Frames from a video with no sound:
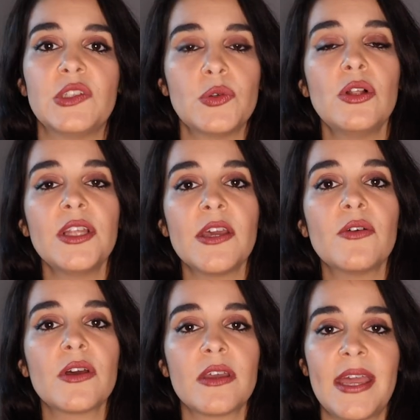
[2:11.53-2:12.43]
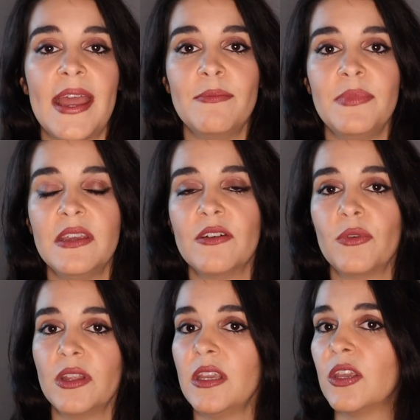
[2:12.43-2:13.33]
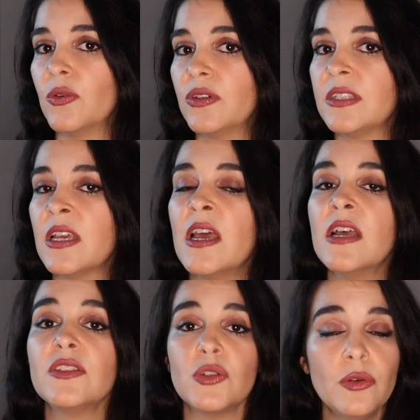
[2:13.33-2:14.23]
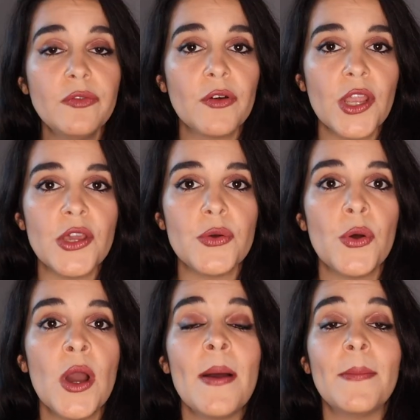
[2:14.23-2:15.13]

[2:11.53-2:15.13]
Duolingo can be a really good tool for you.